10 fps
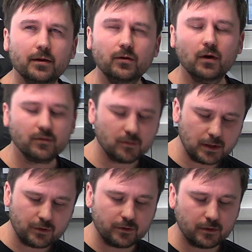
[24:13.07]
you have some
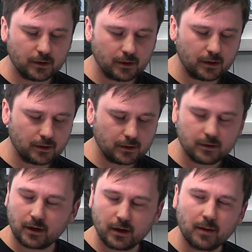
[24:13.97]
interesting, I
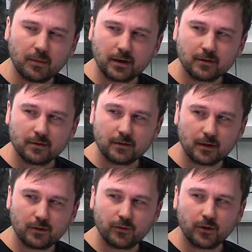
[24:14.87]
think, dynamics
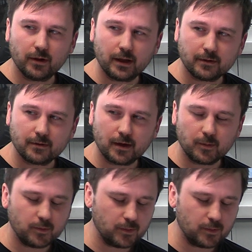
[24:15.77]
in the fraud landscape,